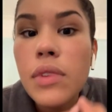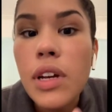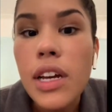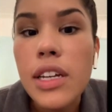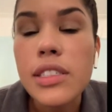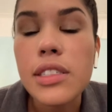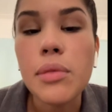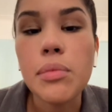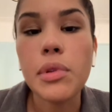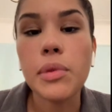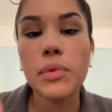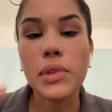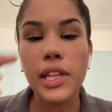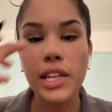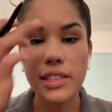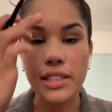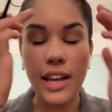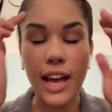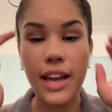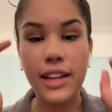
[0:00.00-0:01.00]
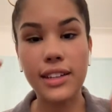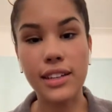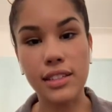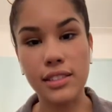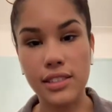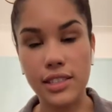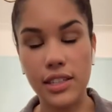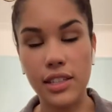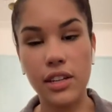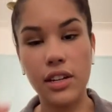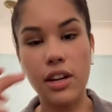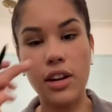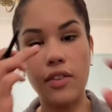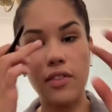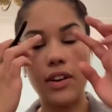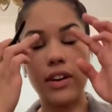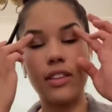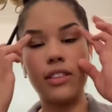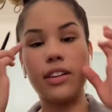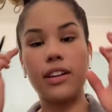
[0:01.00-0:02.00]
And some people like to add concealer
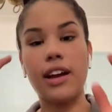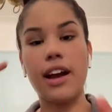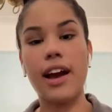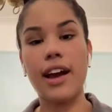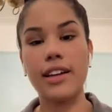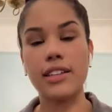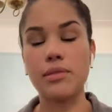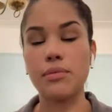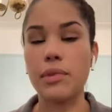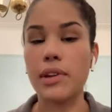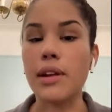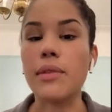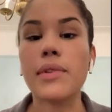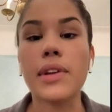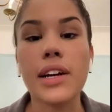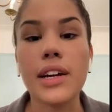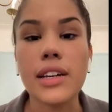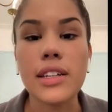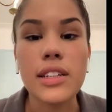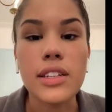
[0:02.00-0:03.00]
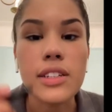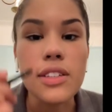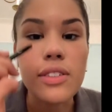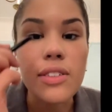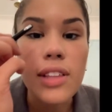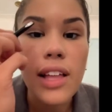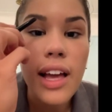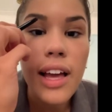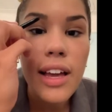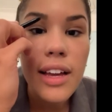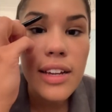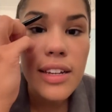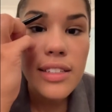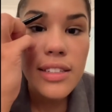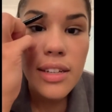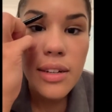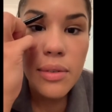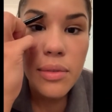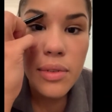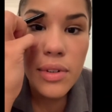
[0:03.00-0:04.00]
around their eyes, but I'm not going to do that because
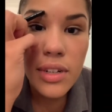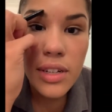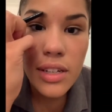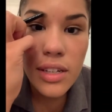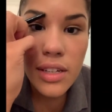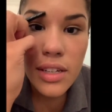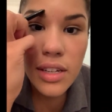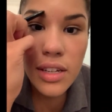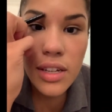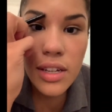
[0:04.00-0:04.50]
I want to